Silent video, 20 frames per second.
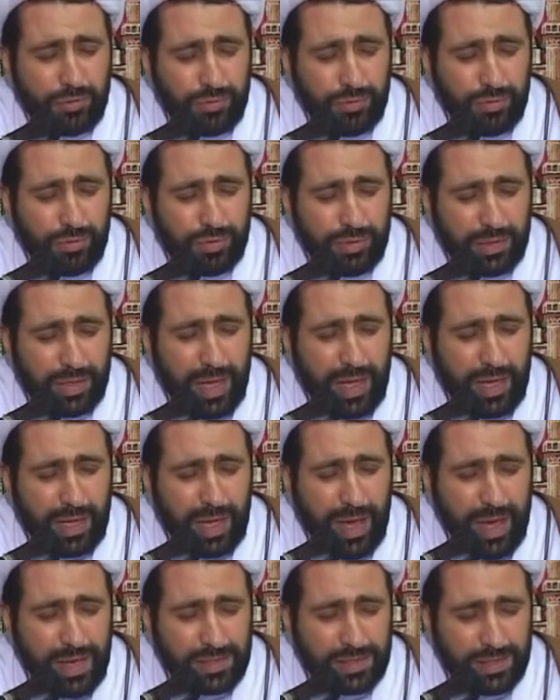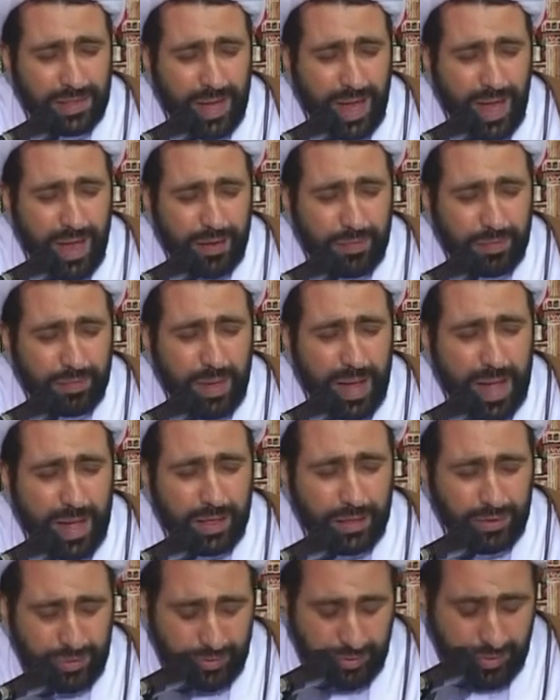to take Asghar
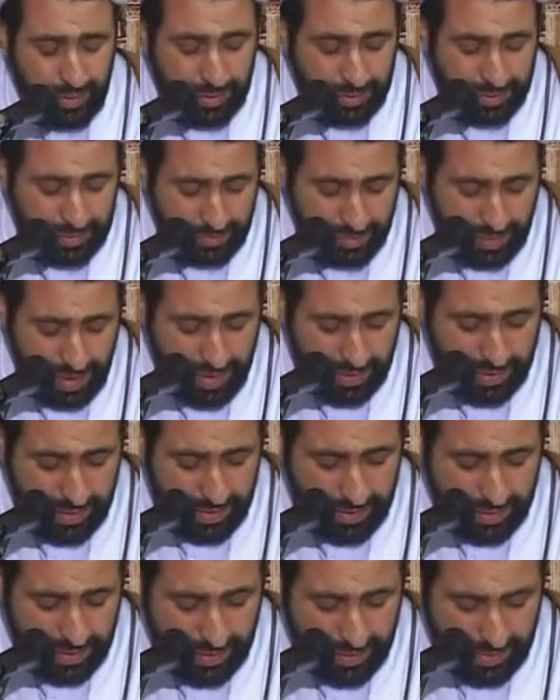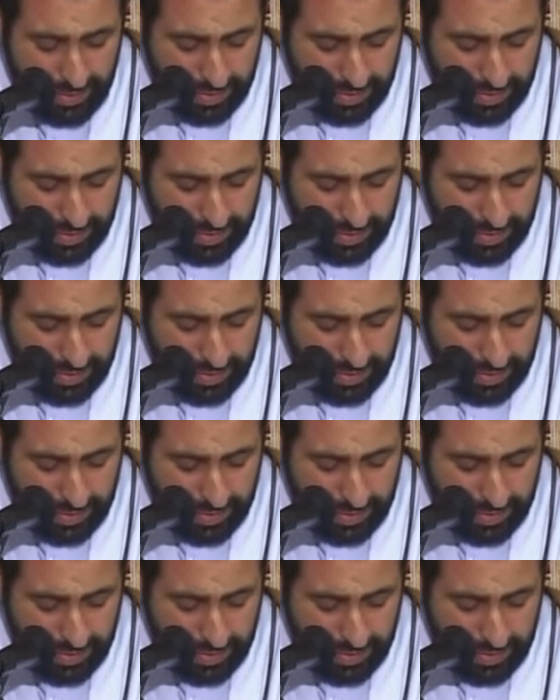back to his mother.